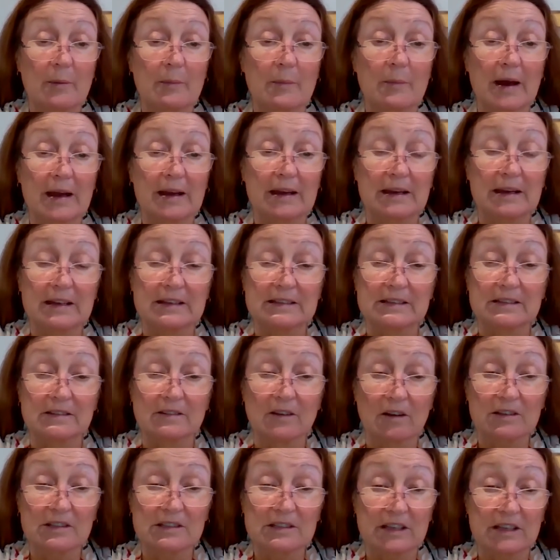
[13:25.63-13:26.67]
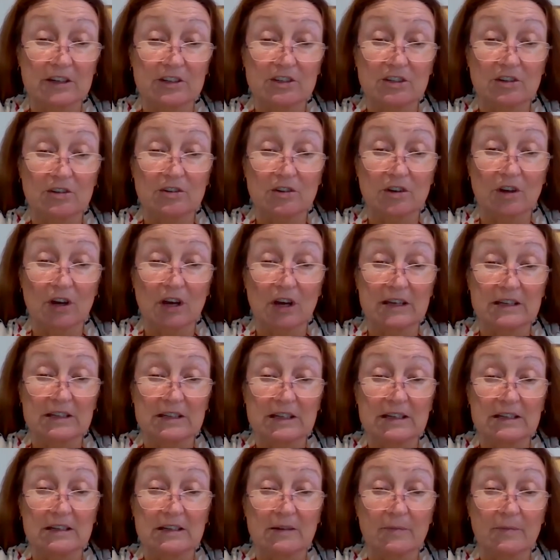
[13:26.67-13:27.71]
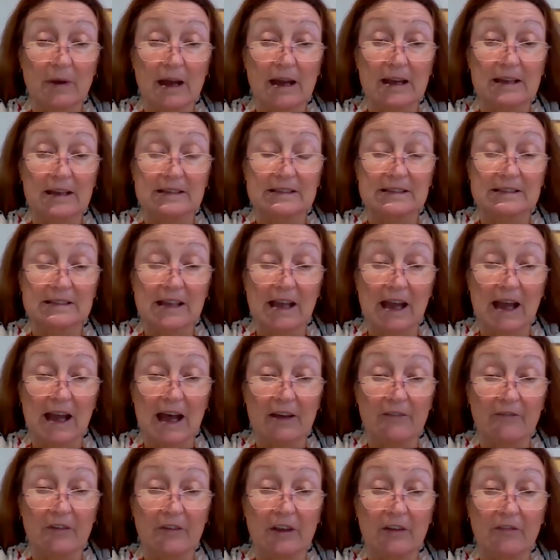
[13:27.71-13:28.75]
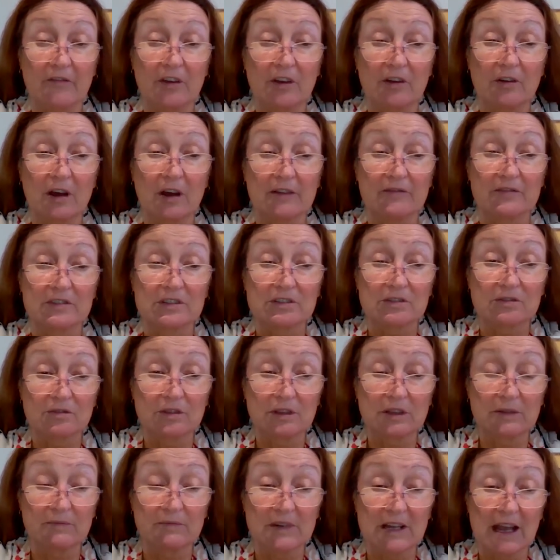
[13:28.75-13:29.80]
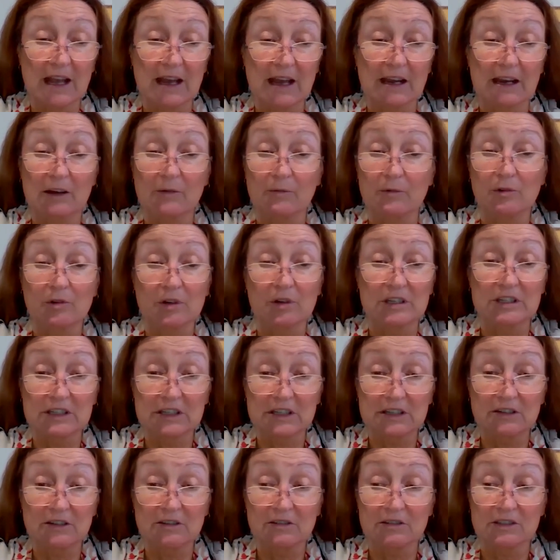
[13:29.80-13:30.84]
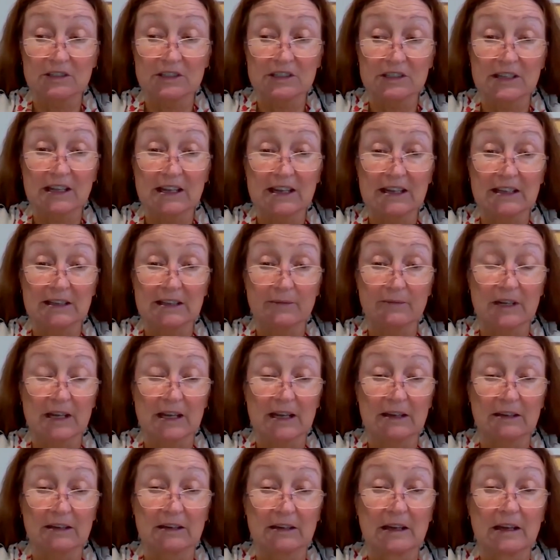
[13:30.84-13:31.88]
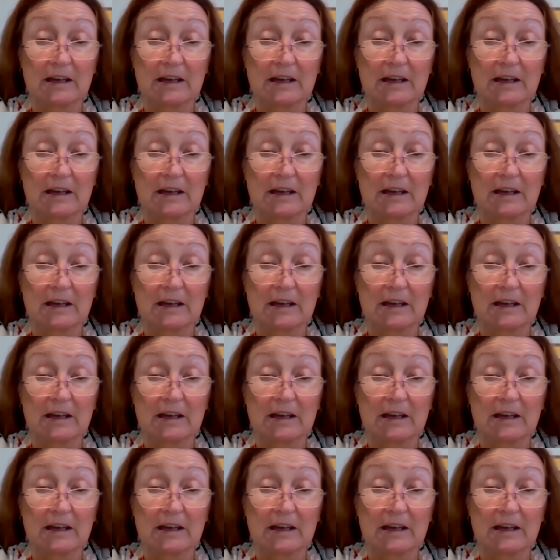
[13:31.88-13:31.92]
But it is not such a good idea to pay staff if you have stood them down and will continue to stand them down.